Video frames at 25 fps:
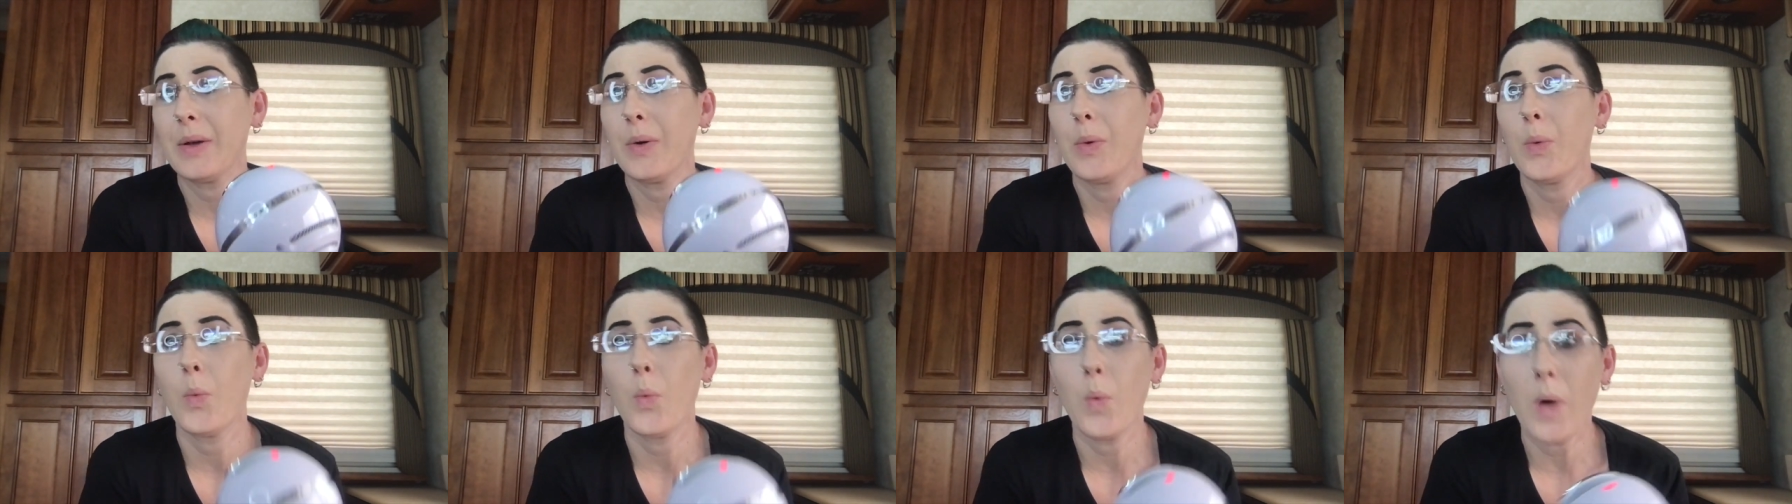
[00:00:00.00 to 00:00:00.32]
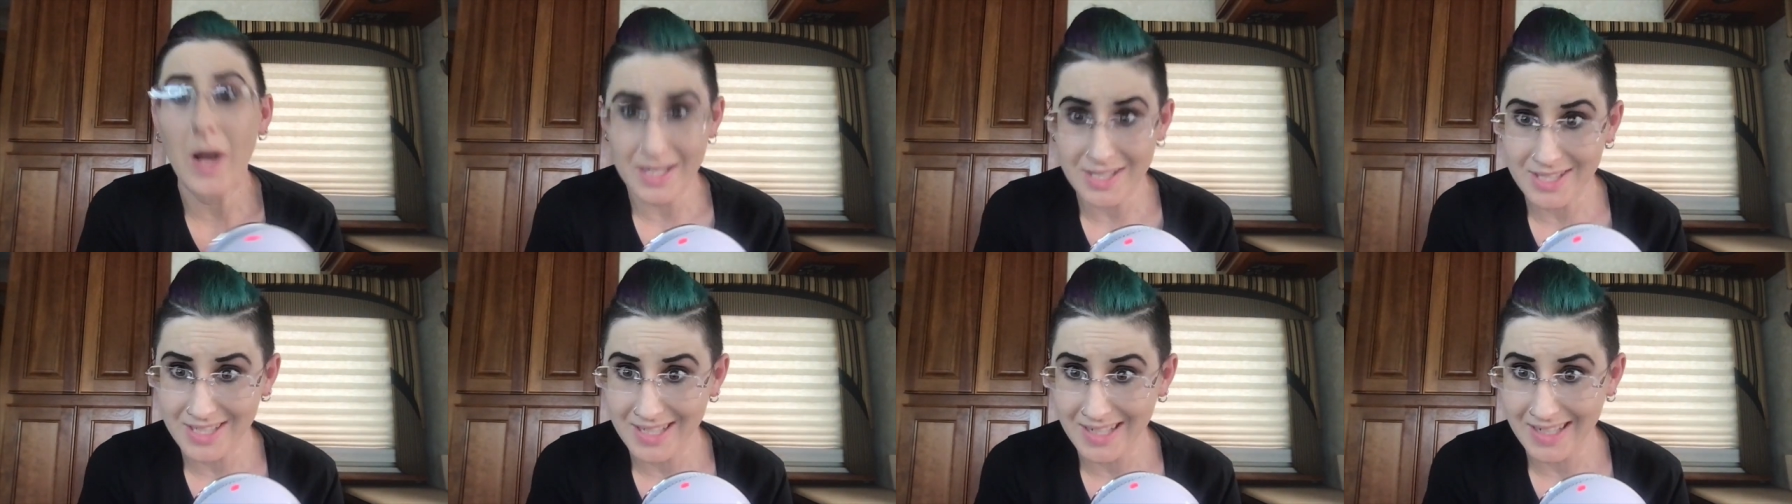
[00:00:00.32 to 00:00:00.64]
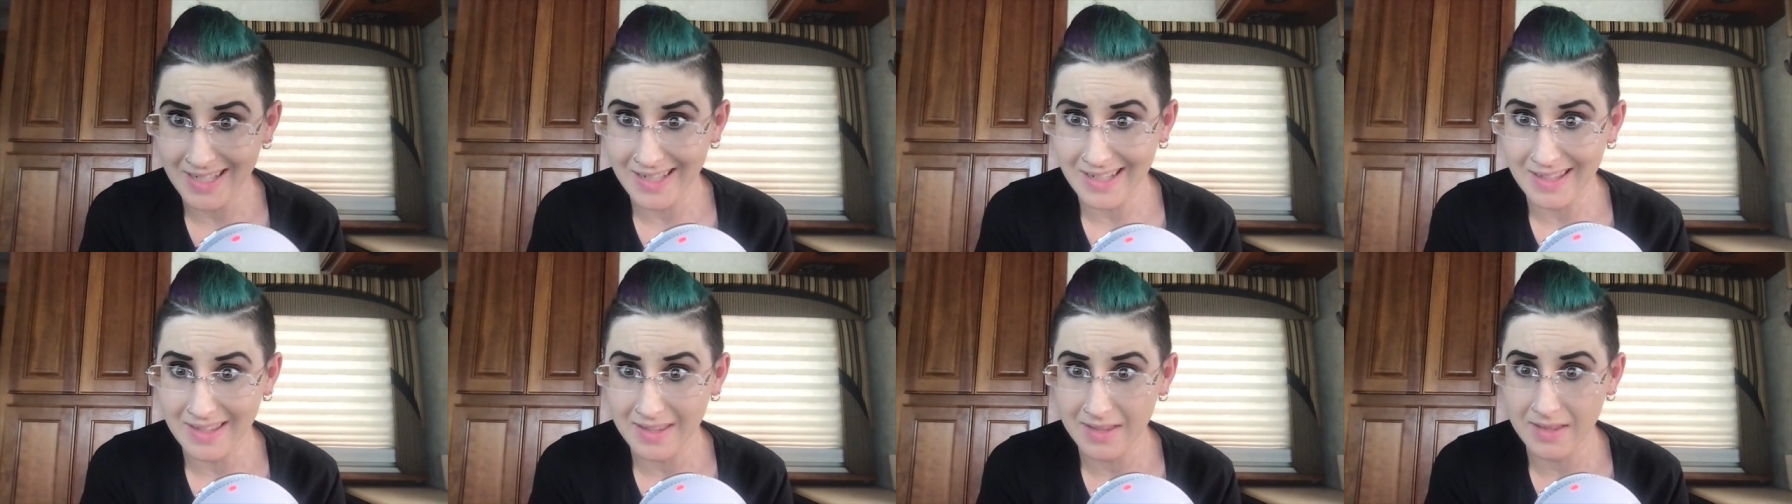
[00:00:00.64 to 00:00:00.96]

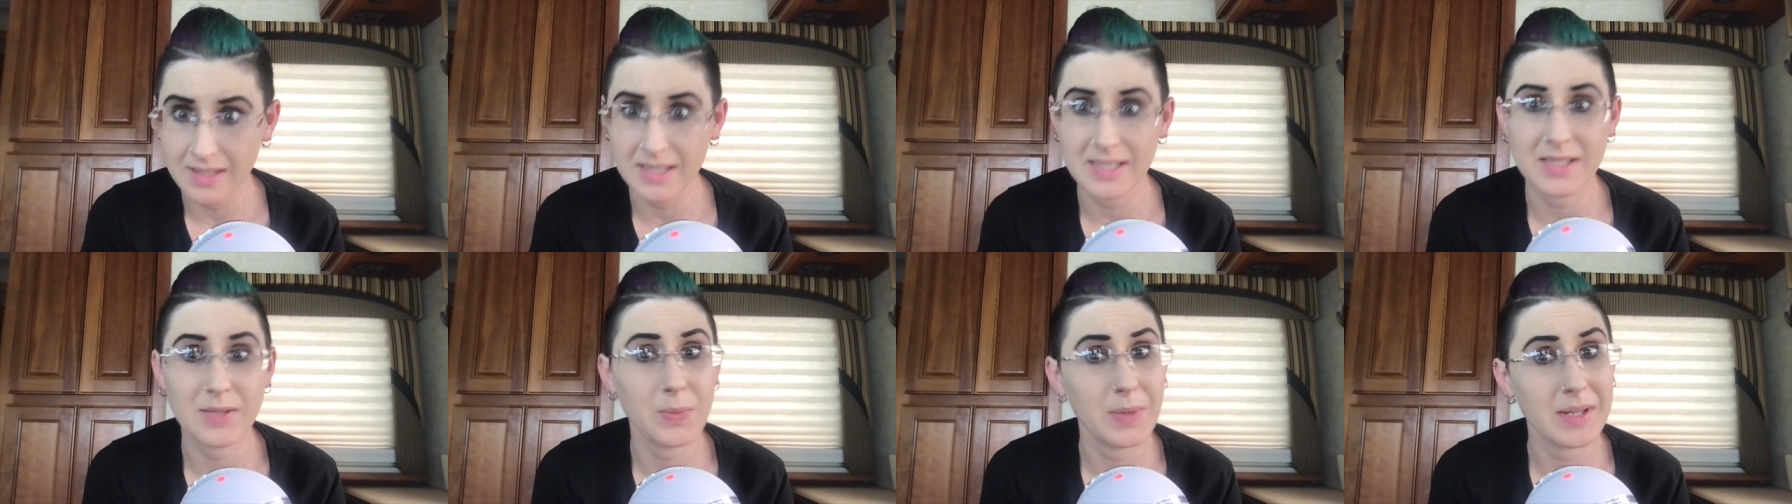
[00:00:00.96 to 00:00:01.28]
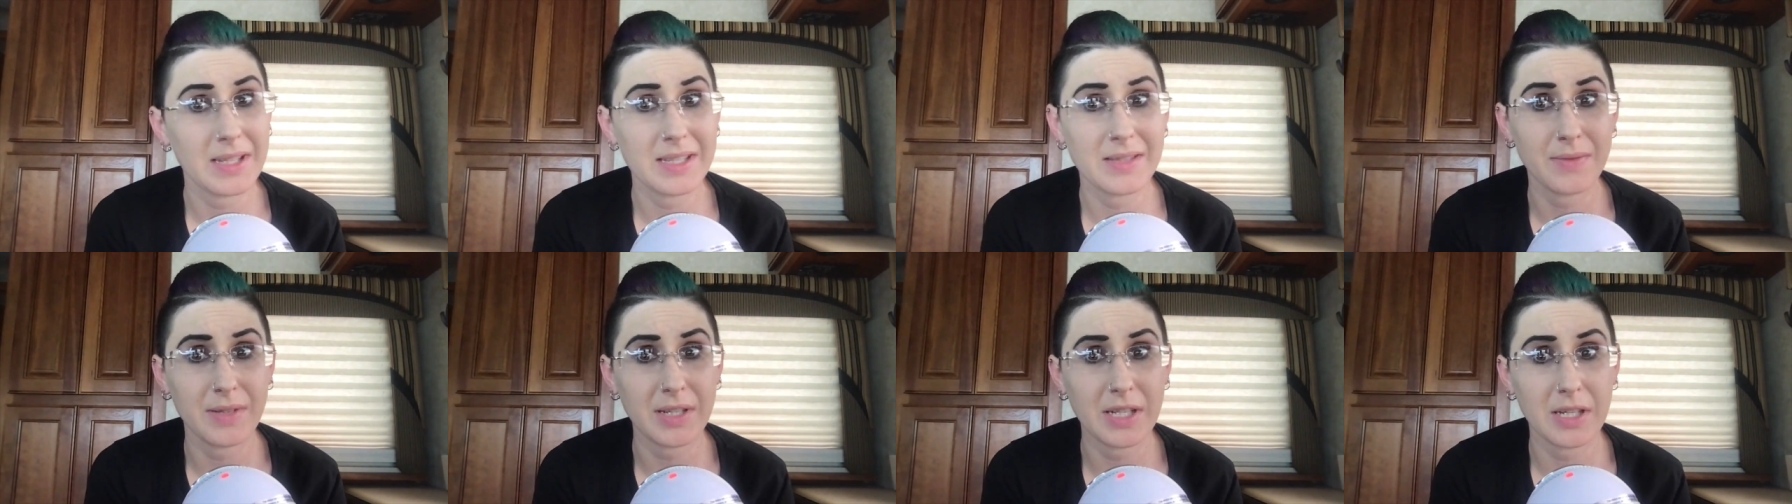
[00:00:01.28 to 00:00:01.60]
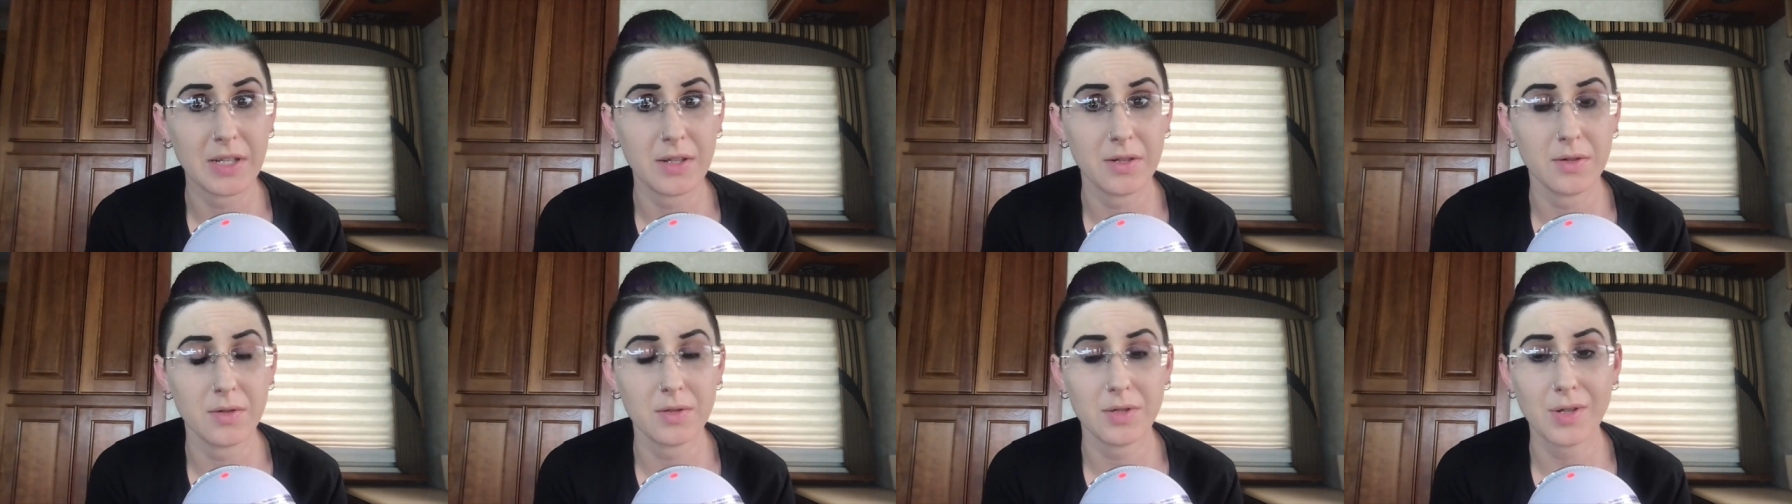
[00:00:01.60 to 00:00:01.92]
watching this week's
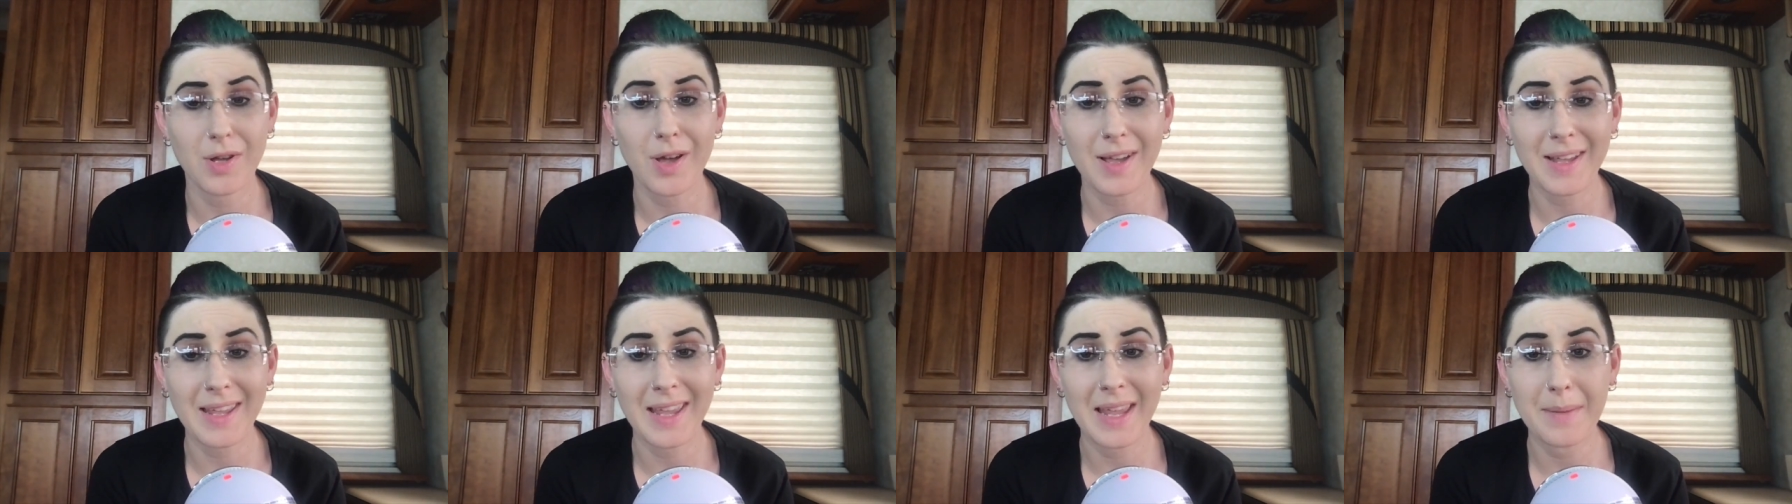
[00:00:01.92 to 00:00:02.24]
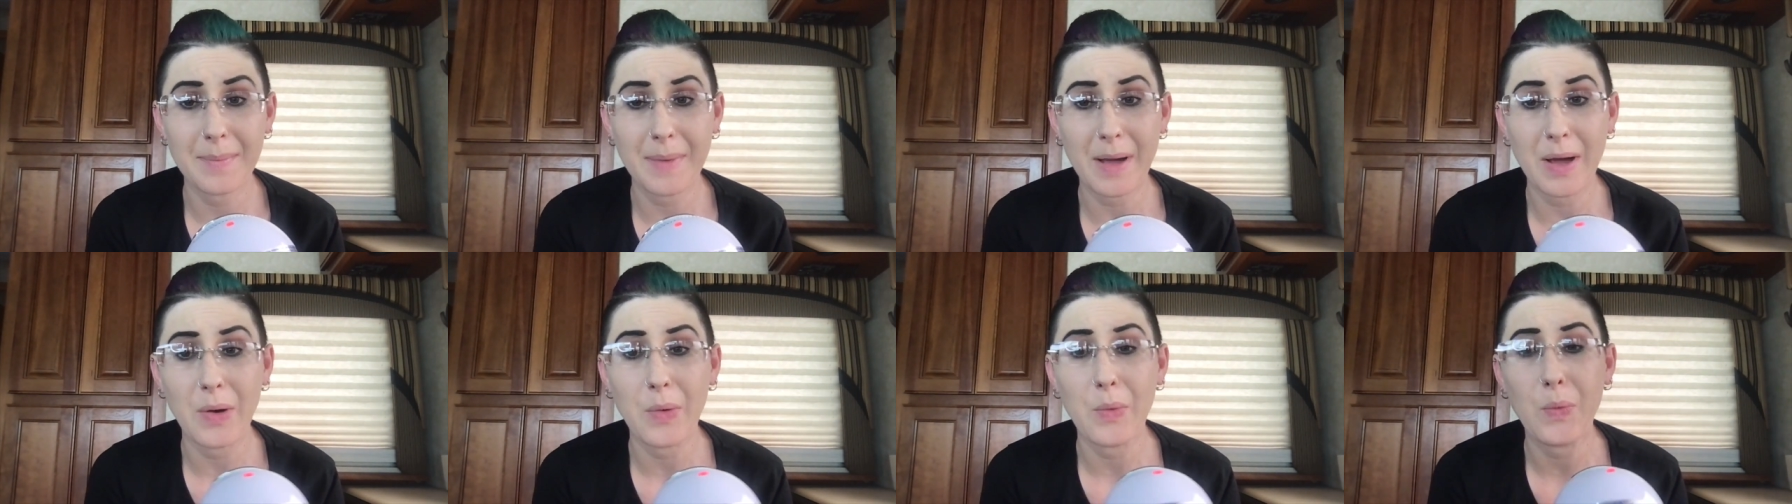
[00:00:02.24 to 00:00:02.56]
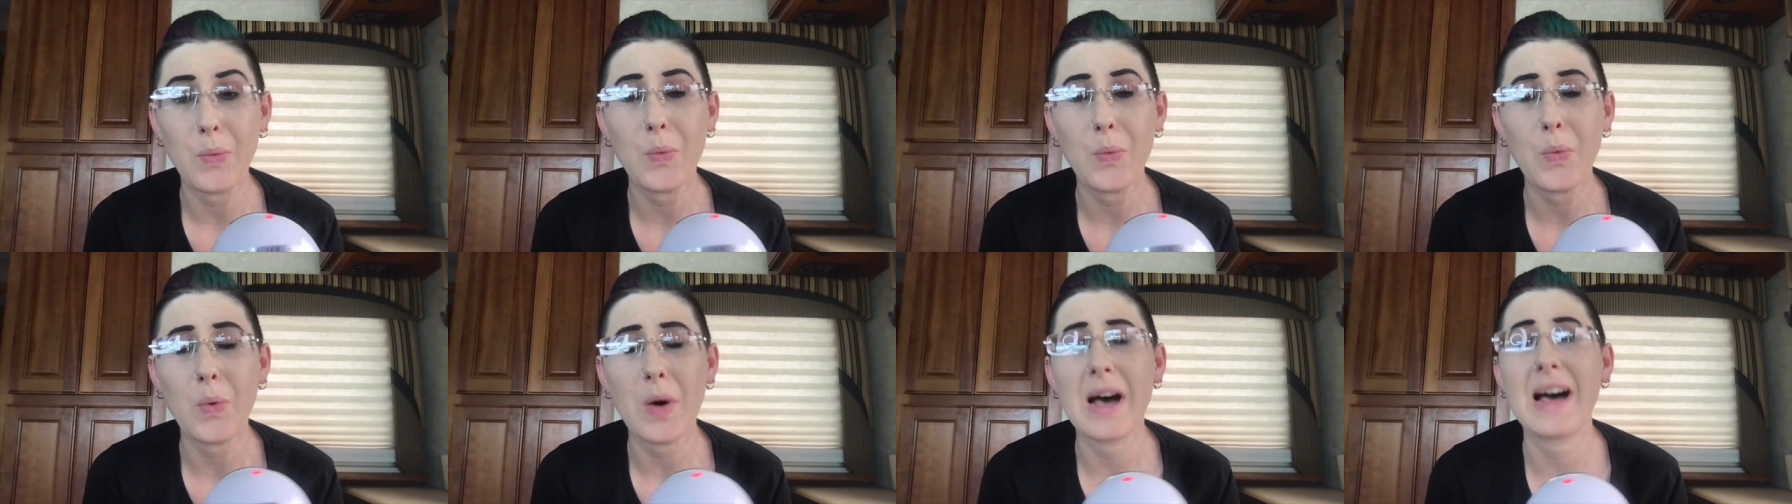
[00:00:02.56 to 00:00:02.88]
video talking about
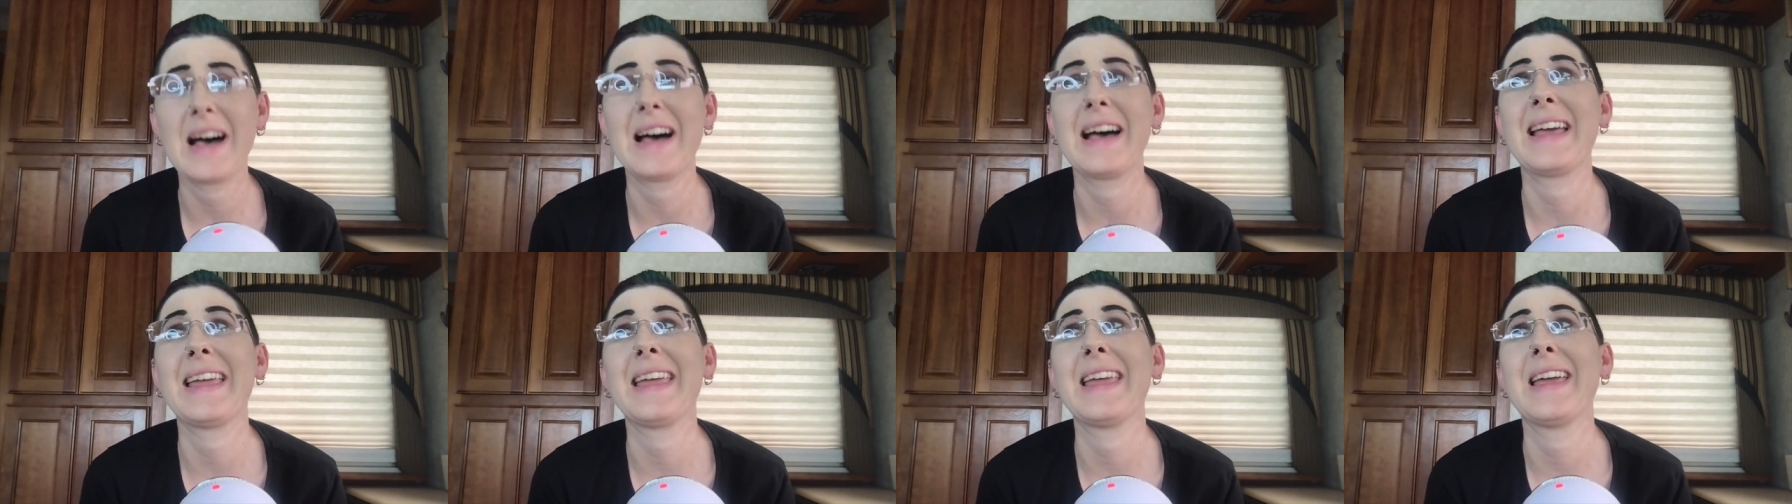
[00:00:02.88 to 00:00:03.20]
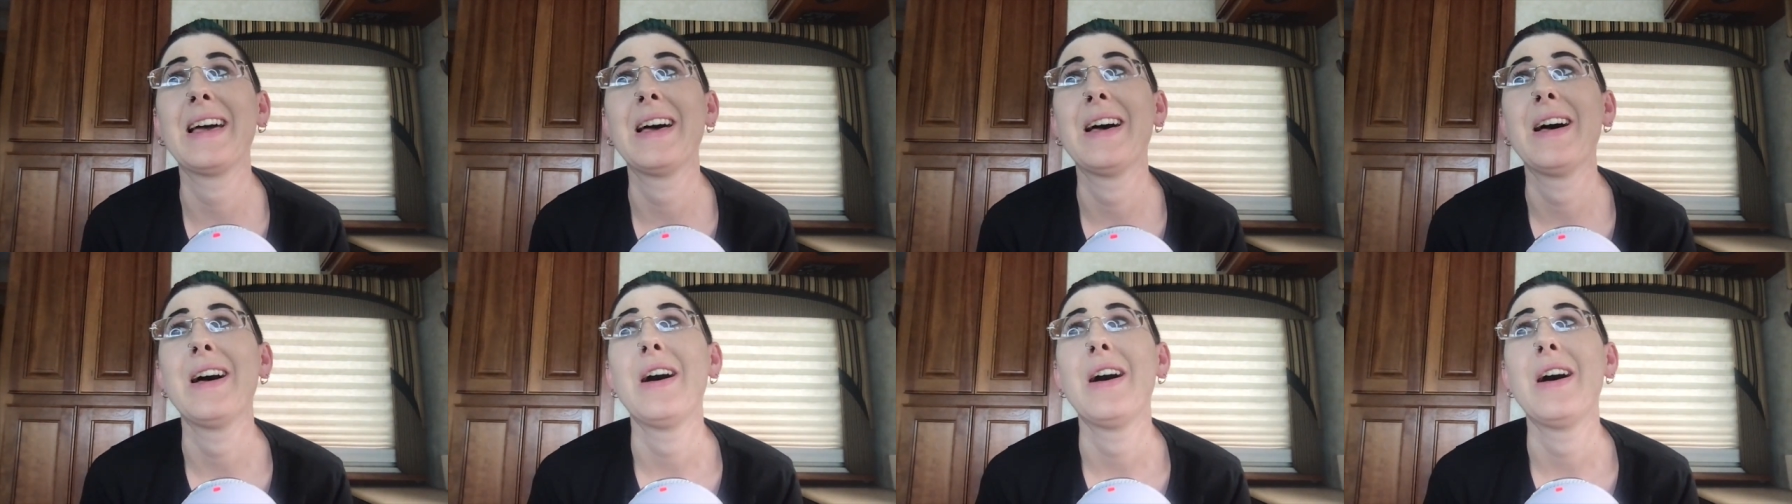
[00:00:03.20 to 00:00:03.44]
why